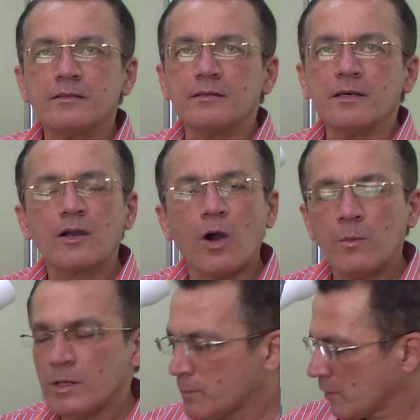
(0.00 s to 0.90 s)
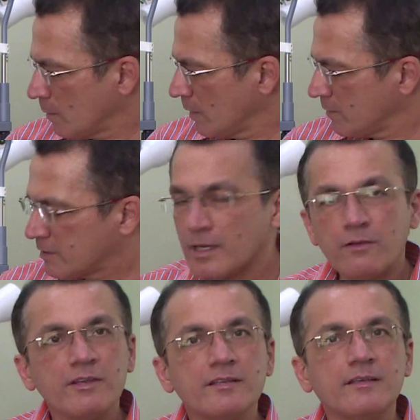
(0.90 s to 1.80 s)
See, the common problems
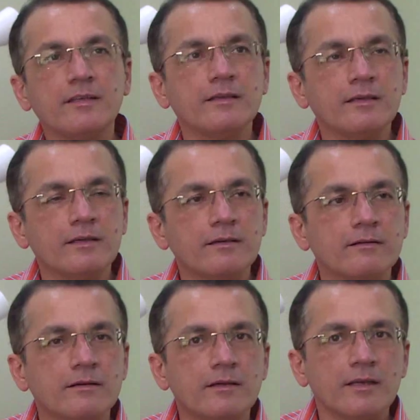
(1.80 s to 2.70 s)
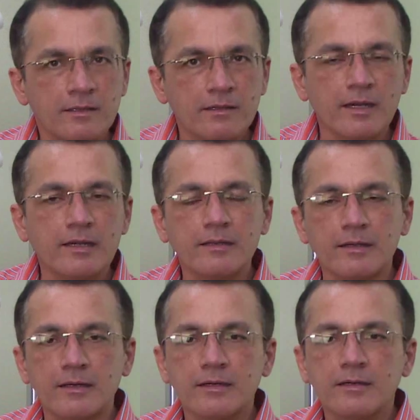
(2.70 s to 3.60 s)
that we see in the
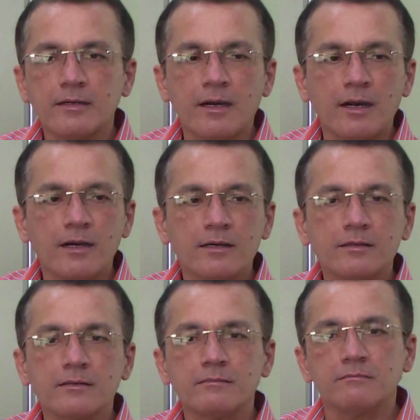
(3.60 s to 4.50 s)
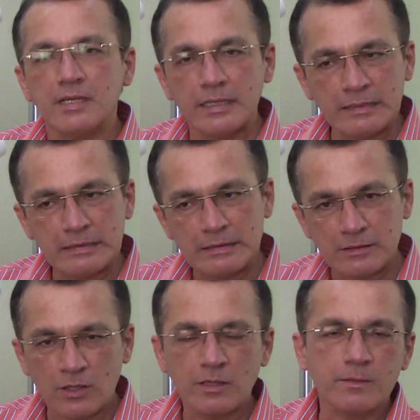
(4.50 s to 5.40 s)
retina are in
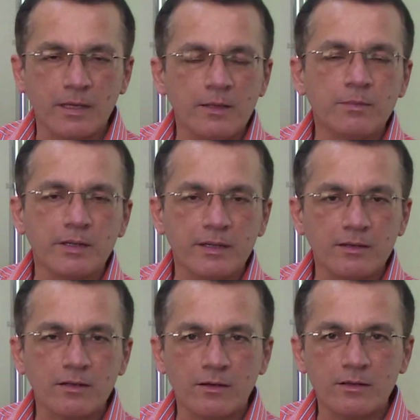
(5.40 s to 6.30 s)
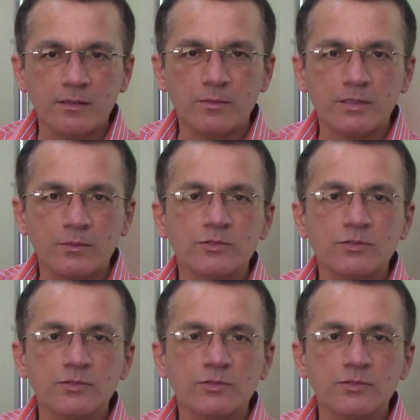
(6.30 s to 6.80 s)
not of any particular order, but the